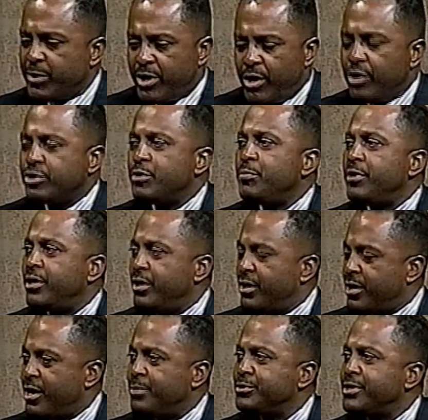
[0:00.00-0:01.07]
But ultimately,
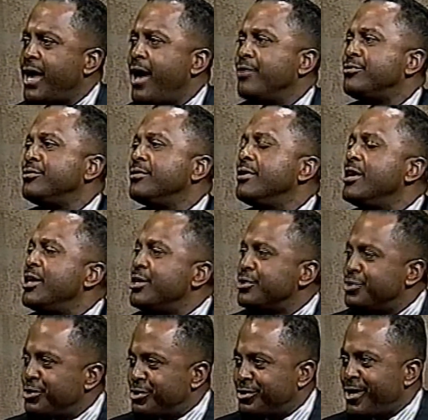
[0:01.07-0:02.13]
it comes down to
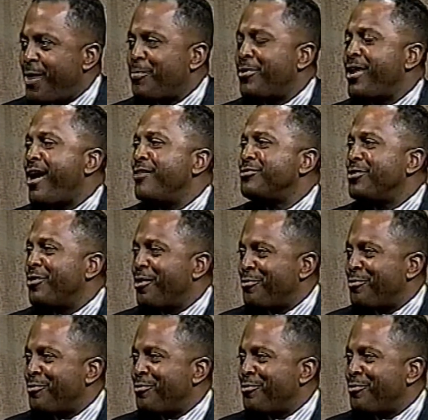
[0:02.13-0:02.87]
just stepping out there